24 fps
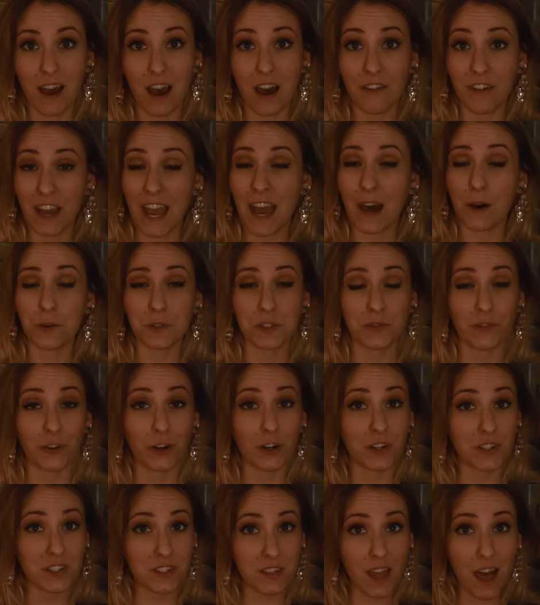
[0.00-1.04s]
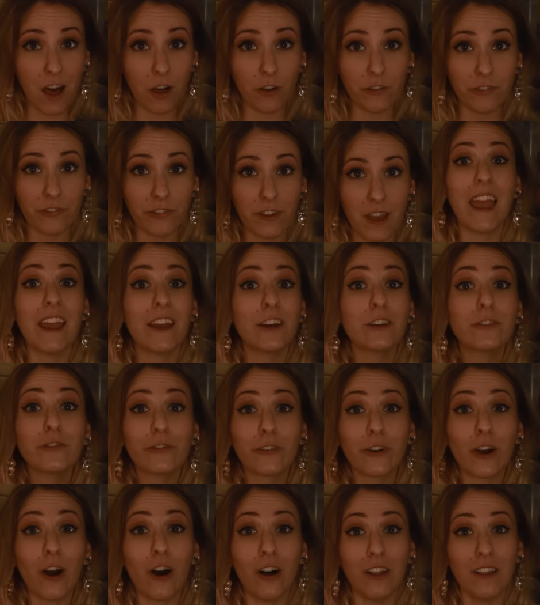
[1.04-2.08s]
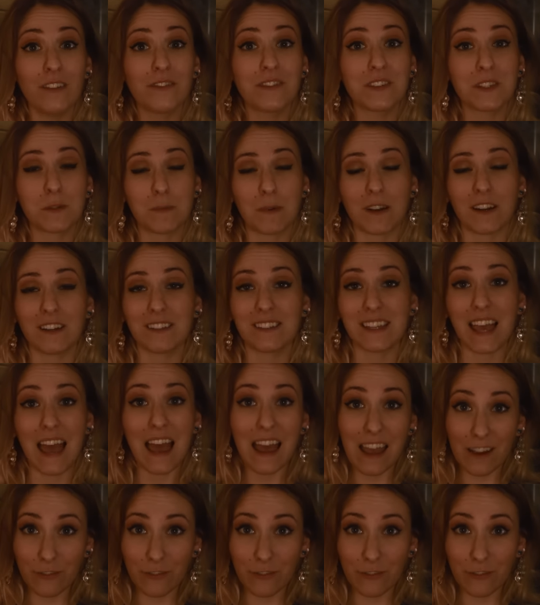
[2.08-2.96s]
of a house for herself and for all of the spirits